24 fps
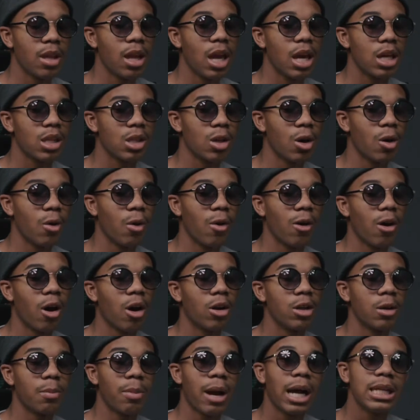And so
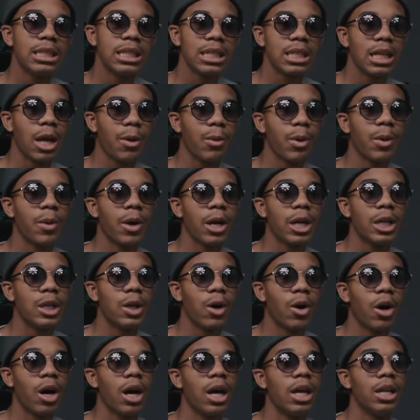on the project that we're working
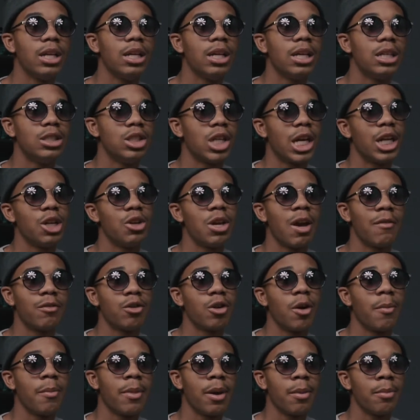on, Jaden, you have to
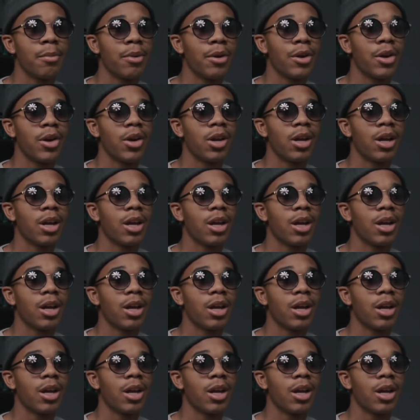remember